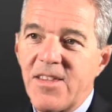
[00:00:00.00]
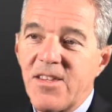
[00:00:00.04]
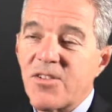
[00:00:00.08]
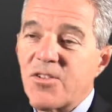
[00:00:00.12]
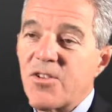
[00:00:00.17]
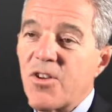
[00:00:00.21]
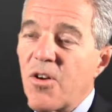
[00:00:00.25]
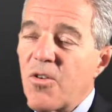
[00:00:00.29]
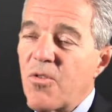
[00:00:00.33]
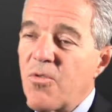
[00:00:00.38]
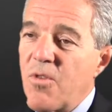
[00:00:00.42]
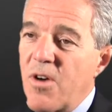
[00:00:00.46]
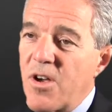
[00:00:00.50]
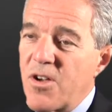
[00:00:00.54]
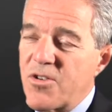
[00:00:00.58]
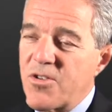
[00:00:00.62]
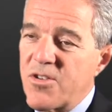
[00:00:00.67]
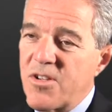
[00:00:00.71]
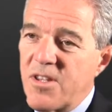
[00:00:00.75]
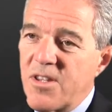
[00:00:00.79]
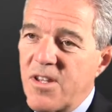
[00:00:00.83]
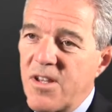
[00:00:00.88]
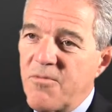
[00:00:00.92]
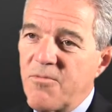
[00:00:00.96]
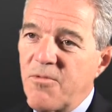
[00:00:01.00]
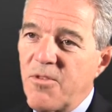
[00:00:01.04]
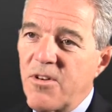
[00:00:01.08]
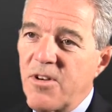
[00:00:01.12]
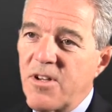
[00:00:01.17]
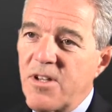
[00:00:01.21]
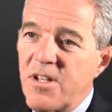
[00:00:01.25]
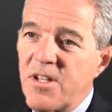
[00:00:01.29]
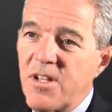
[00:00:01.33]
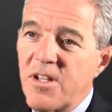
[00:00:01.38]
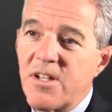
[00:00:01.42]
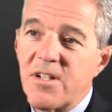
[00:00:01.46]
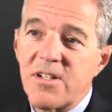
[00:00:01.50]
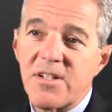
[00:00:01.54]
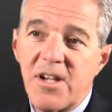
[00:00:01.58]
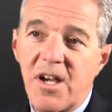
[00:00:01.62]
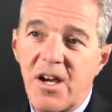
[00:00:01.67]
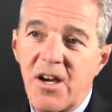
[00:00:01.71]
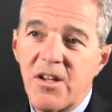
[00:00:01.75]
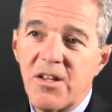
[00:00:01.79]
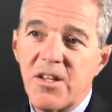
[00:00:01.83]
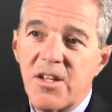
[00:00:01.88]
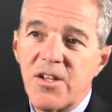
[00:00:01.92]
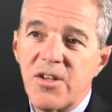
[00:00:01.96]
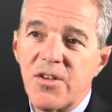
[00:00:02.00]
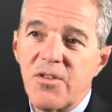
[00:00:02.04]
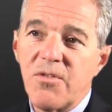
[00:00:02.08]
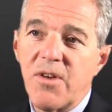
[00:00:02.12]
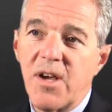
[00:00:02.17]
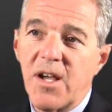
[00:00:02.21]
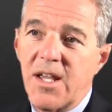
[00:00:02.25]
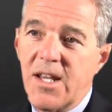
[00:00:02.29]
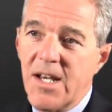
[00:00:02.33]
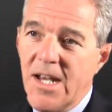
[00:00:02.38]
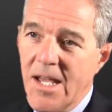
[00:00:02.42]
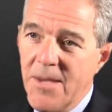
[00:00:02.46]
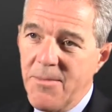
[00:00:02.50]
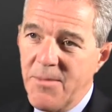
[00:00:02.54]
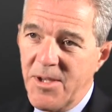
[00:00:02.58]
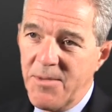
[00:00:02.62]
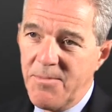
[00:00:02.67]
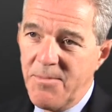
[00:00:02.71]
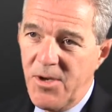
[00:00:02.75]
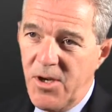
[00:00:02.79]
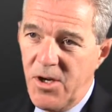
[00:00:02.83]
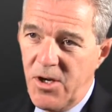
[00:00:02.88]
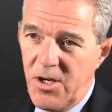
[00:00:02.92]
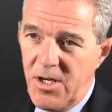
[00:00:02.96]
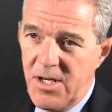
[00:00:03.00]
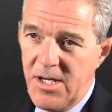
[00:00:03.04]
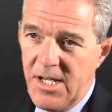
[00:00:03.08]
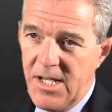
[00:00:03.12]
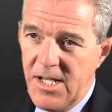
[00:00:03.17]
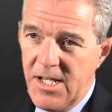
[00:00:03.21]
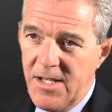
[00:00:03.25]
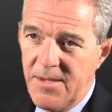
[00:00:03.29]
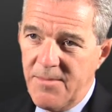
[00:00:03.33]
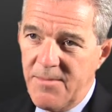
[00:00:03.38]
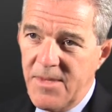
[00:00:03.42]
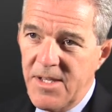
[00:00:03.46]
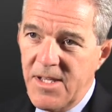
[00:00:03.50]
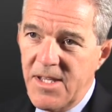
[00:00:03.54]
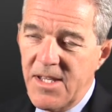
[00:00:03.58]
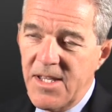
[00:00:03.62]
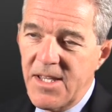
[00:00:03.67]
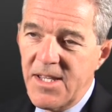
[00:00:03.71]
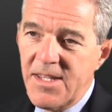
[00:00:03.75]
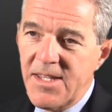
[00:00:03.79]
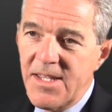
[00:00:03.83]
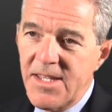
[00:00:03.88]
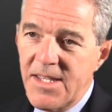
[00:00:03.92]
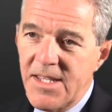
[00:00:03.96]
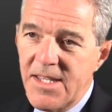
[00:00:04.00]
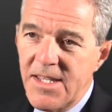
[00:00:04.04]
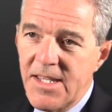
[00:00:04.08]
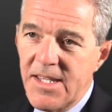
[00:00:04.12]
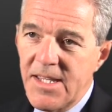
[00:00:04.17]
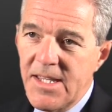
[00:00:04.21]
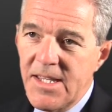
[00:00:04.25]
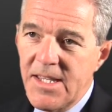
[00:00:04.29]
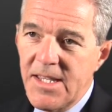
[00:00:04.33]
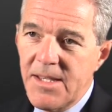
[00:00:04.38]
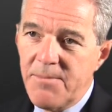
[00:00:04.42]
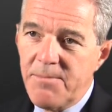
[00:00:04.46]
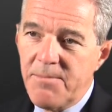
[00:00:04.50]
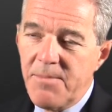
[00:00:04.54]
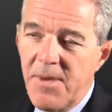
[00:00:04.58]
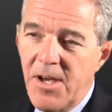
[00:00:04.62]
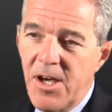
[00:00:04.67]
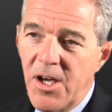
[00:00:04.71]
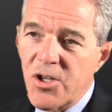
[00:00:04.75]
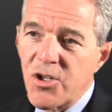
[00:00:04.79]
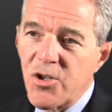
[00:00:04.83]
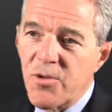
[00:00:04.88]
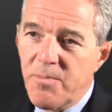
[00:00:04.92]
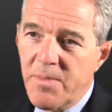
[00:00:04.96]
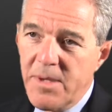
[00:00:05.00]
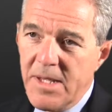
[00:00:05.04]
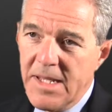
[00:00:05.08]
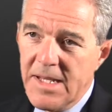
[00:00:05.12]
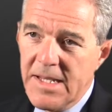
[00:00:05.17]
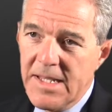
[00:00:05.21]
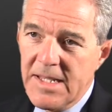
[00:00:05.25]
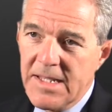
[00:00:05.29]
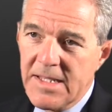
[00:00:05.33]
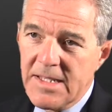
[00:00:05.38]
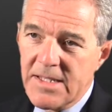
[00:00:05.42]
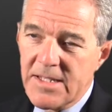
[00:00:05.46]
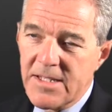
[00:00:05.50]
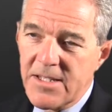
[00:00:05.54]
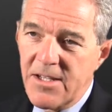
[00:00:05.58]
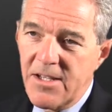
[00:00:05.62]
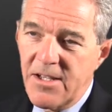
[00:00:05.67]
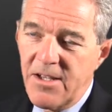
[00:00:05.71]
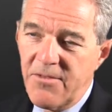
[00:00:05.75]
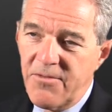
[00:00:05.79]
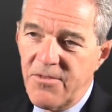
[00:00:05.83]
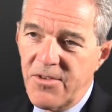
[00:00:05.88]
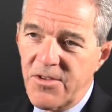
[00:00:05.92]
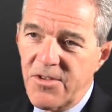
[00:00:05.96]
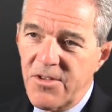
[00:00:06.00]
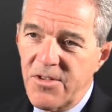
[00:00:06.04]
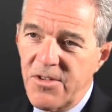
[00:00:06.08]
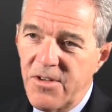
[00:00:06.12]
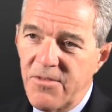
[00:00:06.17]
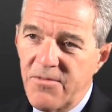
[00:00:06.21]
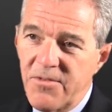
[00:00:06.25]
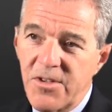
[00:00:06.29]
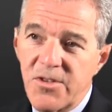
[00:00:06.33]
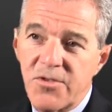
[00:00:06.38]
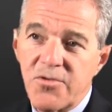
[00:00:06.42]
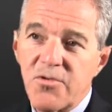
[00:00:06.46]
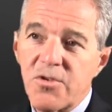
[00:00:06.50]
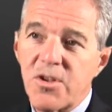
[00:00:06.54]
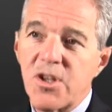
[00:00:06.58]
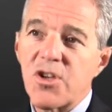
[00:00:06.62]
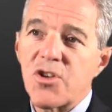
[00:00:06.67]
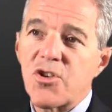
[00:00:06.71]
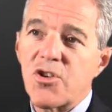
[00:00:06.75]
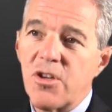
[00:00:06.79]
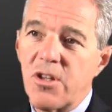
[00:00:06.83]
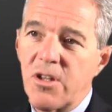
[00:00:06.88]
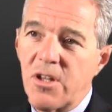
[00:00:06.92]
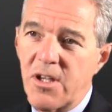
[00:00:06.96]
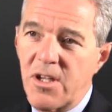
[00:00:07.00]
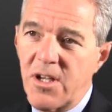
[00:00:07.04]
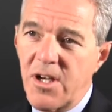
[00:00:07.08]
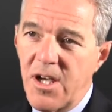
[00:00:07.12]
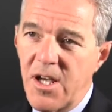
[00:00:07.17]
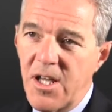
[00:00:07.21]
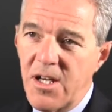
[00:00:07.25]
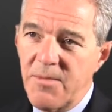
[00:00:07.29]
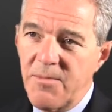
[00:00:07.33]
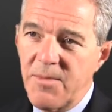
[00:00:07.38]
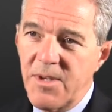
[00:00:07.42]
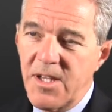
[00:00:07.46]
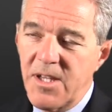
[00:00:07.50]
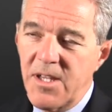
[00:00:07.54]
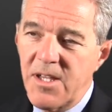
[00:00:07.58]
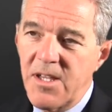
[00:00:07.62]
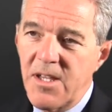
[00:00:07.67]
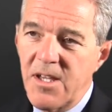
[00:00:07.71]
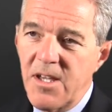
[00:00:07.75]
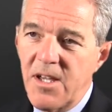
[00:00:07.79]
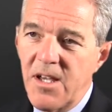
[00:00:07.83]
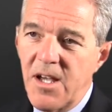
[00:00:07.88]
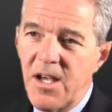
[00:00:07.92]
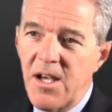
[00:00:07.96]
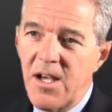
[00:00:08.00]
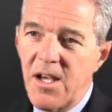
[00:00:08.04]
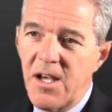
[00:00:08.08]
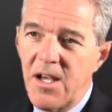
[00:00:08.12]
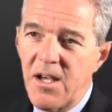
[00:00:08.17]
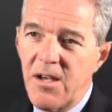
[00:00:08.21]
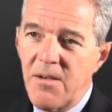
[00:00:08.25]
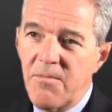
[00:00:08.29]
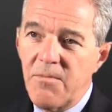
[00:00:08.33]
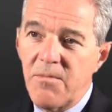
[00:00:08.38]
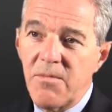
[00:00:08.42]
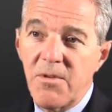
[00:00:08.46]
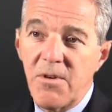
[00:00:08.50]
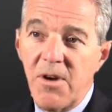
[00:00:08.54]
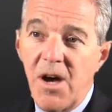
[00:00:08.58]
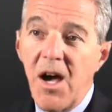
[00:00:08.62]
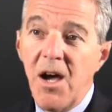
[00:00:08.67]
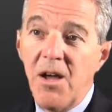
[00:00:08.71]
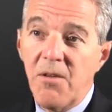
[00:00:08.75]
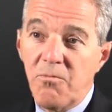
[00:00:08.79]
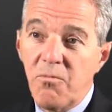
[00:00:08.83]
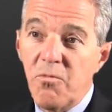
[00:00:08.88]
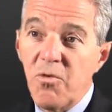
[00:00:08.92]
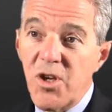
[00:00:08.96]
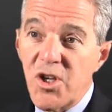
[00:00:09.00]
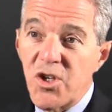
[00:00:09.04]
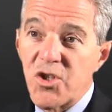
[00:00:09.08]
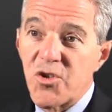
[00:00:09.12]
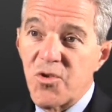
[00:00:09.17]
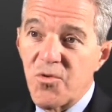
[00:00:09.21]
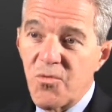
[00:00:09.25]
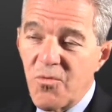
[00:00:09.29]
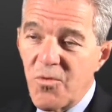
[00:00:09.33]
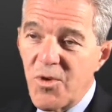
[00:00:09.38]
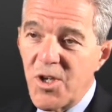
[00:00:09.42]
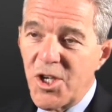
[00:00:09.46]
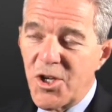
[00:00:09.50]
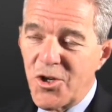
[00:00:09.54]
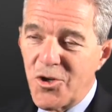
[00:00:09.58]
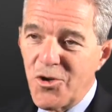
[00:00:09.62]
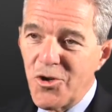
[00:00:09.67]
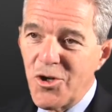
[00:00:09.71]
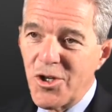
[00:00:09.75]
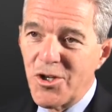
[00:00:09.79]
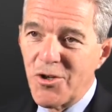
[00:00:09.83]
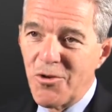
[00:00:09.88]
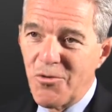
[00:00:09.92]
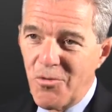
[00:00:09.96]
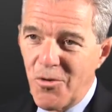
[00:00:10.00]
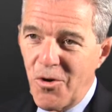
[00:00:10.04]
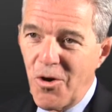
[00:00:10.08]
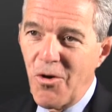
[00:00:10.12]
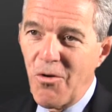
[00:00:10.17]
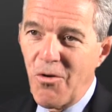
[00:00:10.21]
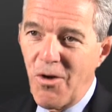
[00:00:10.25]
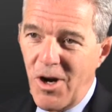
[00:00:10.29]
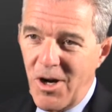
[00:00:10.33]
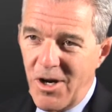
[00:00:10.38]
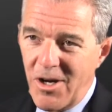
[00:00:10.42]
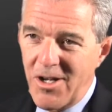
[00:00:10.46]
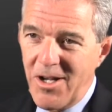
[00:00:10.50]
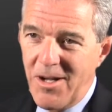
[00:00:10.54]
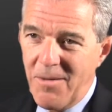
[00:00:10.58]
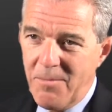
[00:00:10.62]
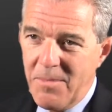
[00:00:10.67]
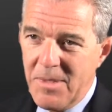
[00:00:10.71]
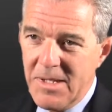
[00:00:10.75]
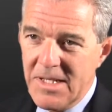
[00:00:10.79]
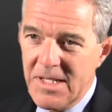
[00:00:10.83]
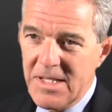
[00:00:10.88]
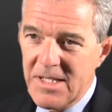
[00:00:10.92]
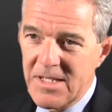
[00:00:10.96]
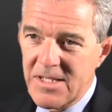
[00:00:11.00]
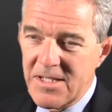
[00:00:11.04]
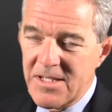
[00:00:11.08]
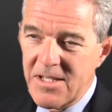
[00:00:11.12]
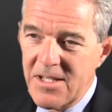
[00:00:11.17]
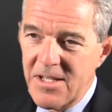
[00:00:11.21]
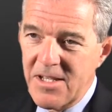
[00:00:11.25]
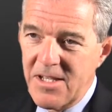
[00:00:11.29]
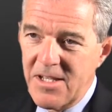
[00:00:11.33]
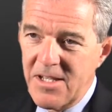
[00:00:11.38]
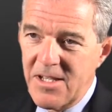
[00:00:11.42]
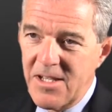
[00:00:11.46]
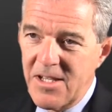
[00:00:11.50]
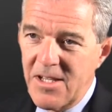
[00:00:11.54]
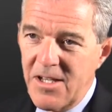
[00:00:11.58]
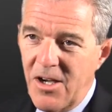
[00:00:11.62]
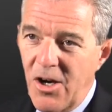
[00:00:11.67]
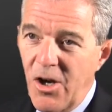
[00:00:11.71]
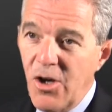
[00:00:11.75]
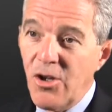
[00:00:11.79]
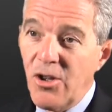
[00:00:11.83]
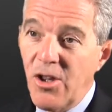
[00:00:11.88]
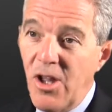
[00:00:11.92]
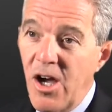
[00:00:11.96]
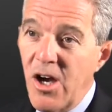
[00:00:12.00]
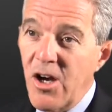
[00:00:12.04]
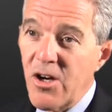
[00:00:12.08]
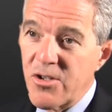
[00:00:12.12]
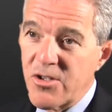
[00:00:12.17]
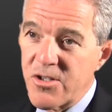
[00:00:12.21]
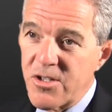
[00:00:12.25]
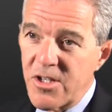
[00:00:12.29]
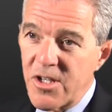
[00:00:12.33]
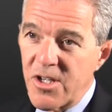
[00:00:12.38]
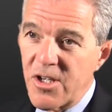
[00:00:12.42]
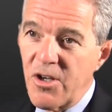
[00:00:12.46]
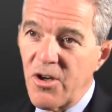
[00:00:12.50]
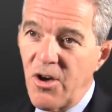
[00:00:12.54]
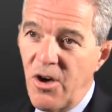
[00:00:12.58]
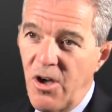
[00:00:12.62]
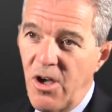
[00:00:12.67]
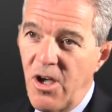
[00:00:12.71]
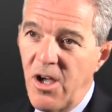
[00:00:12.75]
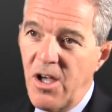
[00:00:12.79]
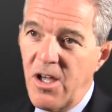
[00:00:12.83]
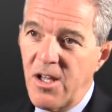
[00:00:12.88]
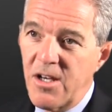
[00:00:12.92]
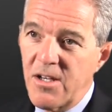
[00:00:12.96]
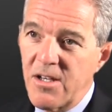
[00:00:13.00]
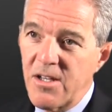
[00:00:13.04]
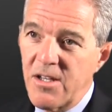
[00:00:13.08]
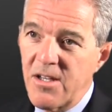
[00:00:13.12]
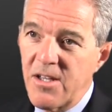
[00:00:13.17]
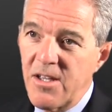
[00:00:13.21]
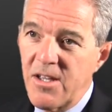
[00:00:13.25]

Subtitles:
There's no question that we're in an entirely new economic paradigm. The underpinnings of the traditional economy on which we could grow our companies are largely gone.